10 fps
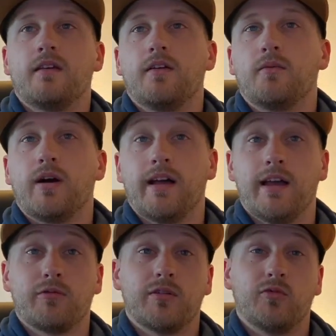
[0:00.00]

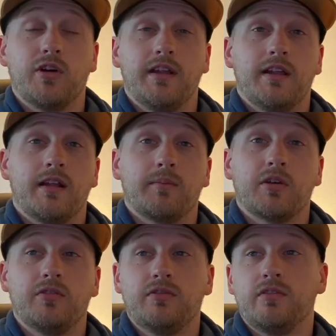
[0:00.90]
I run one. And I'm
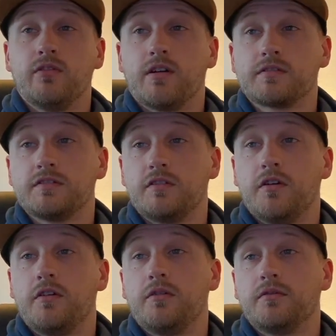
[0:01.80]
going to
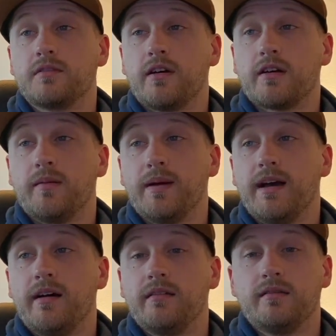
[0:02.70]
also talk
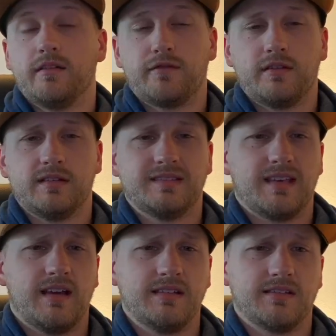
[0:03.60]
about different
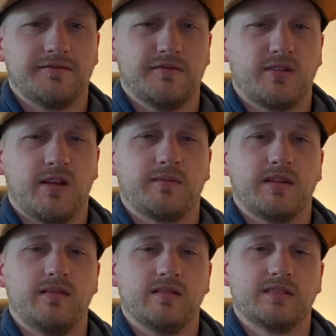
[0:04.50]
designs of rooftop
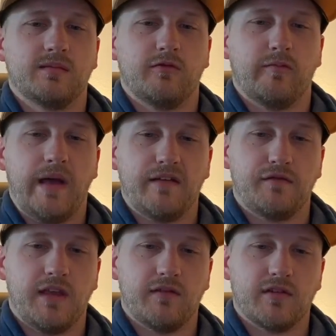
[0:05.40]
tents, some of my
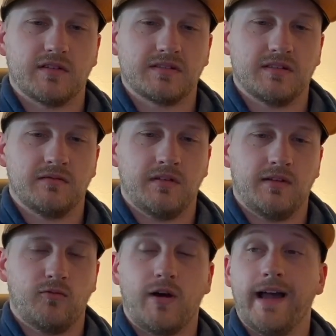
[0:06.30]
favorites and
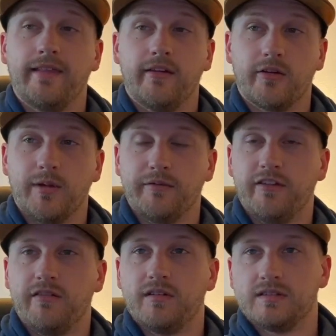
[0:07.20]
why they are my
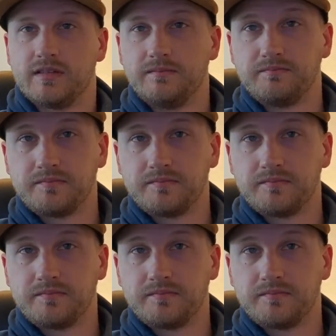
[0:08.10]
favorites, and